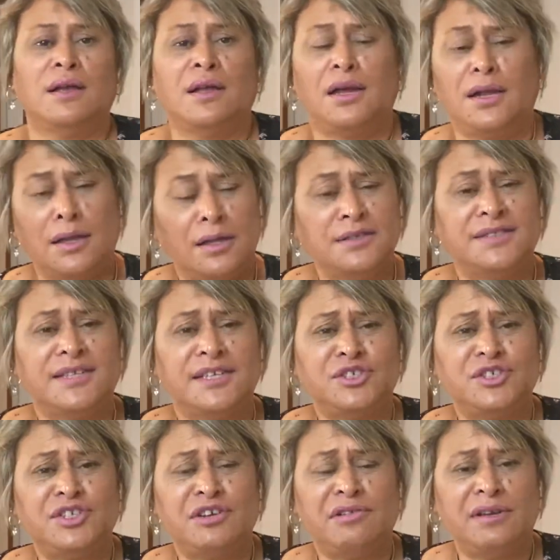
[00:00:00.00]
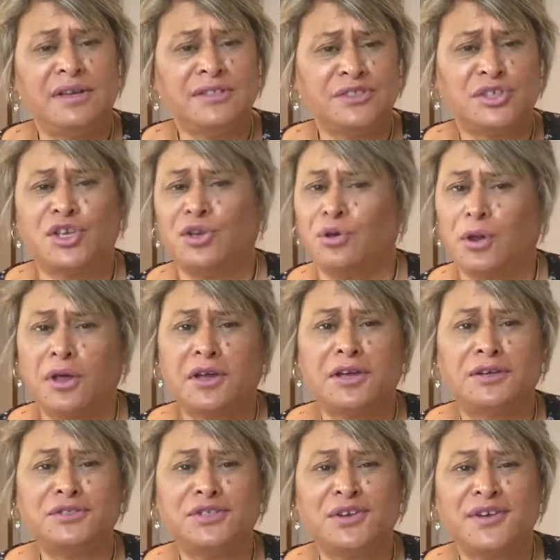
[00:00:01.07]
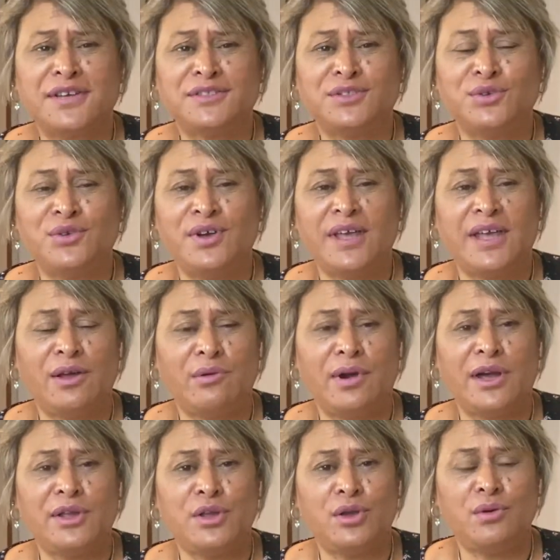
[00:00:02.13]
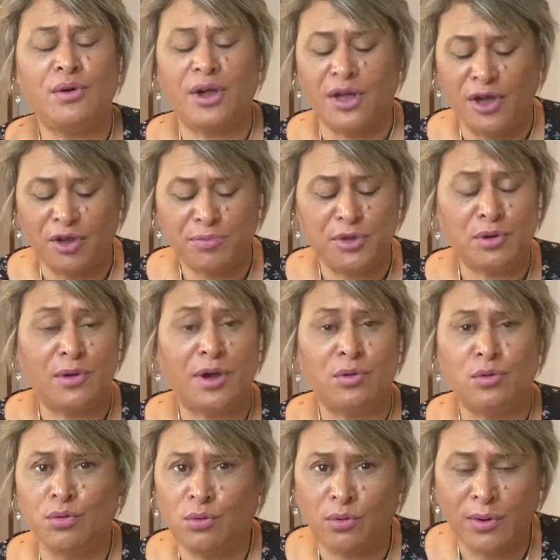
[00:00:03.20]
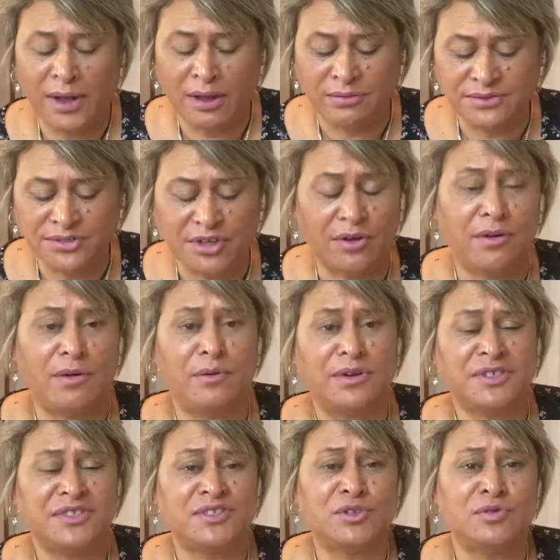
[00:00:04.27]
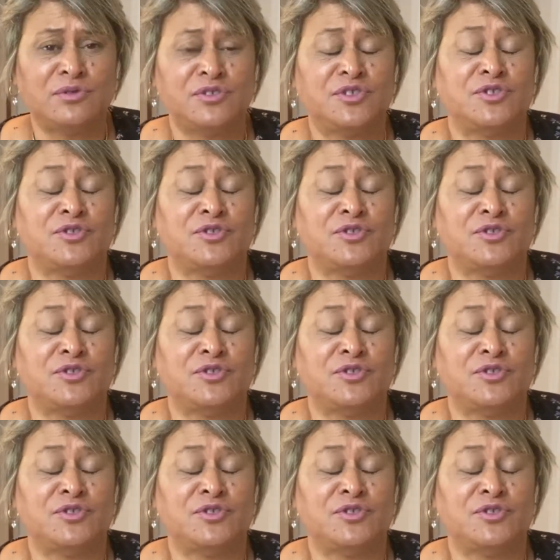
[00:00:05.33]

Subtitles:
Hello Sagittarius, kia ora koutou katoa, how are you? I hope you are all well. So I wanted to